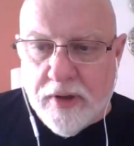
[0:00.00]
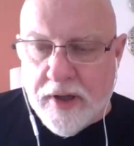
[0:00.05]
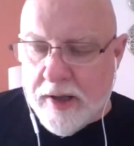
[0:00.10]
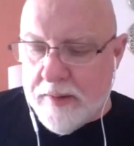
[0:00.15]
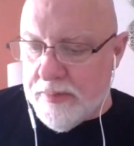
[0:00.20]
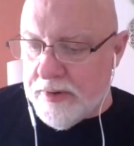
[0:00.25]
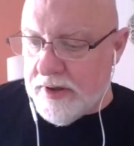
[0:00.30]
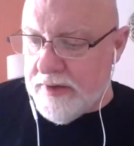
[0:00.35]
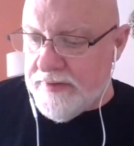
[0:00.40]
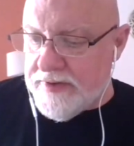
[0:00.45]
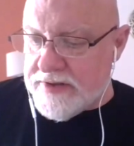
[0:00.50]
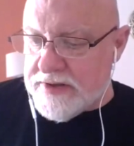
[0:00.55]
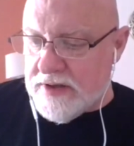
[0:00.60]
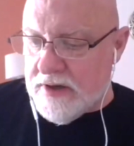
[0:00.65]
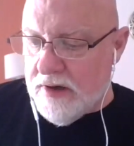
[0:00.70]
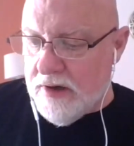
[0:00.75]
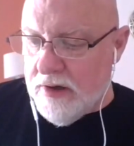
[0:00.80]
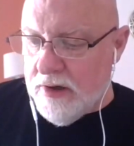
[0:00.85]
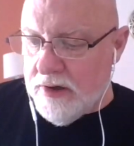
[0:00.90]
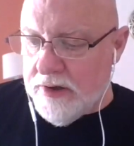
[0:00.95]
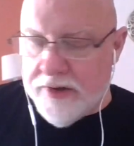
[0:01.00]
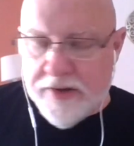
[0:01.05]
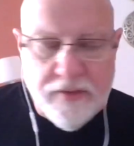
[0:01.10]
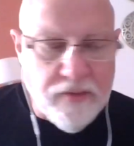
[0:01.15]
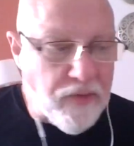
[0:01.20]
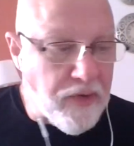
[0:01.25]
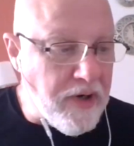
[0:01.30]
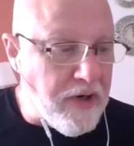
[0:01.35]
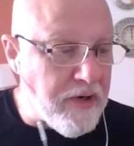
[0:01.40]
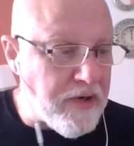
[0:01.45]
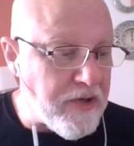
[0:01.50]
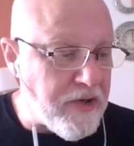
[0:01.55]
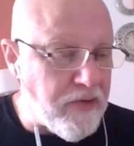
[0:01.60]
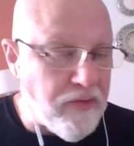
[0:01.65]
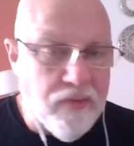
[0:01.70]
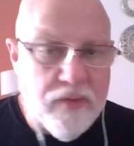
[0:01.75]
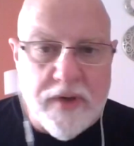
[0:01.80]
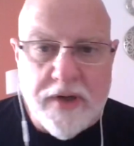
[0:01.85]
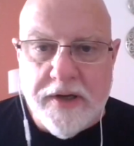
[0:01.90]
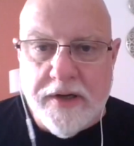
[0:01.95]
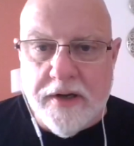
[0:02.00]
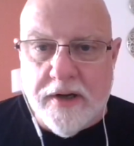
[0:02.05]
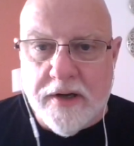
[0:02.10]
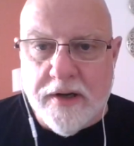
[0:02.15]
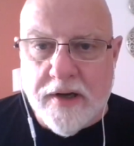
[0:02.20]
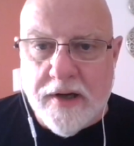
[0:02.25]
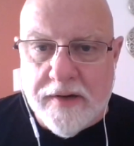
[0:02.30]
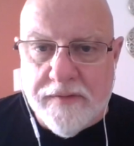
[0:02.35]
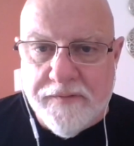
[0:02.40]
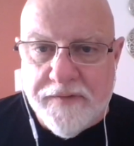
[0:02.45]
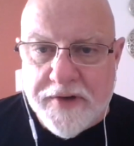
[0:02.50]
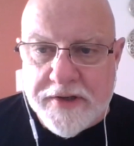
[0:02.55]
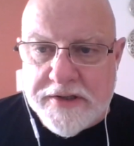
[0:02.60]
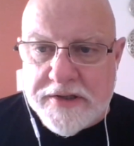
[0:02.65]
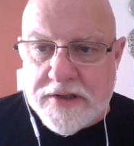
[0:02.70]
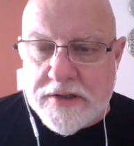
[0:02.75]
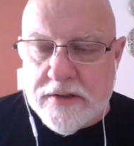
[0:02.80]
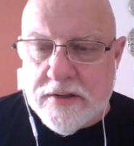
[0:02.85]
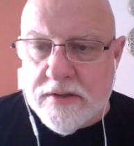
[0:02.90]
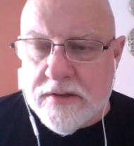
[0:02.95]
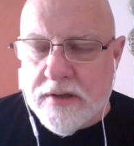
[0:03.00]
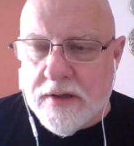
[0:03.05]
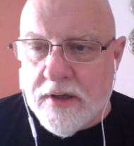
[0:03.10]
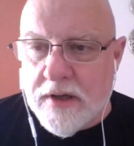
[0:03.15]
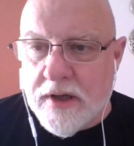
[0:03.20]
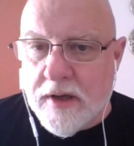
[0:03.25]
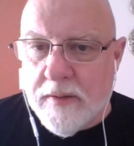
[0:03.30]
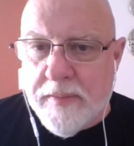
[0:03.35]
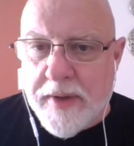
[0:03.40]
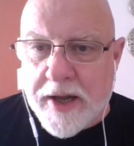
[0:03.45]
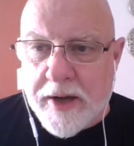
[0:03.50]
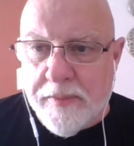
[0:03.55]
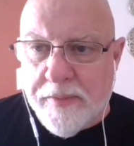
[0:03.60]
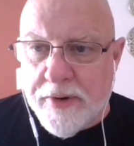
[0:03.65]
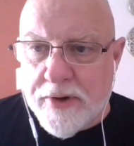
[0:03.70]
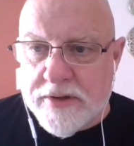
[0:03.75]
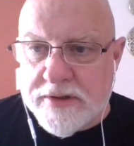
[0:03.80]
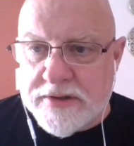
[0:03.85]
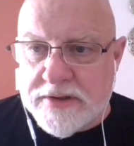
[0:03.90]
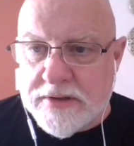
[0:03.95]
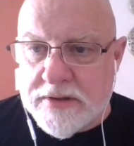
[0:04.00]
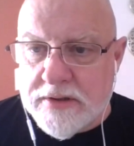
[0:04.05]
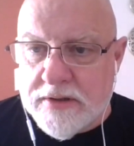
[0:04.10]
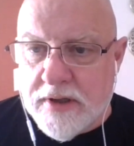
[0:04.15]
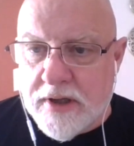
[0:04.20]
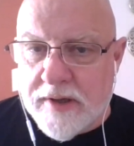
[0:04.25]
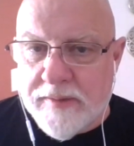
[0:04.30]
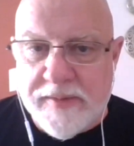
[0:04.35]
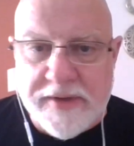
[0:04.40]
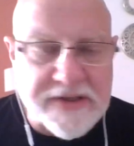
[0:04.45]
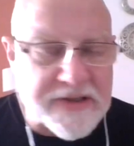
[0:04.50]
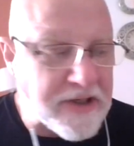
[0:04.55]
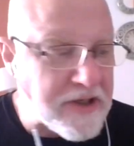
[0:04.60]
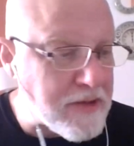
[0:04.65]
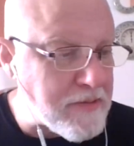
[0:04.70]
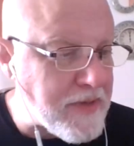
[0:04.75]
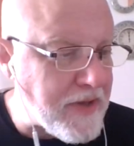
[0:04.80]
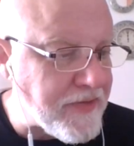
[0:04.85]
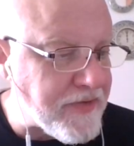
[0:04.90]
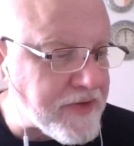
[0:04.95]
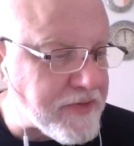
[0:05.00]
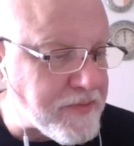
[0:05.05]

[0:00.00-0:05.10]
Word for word: I believe it's called, where you read nonfiction about a person. I'm excited about this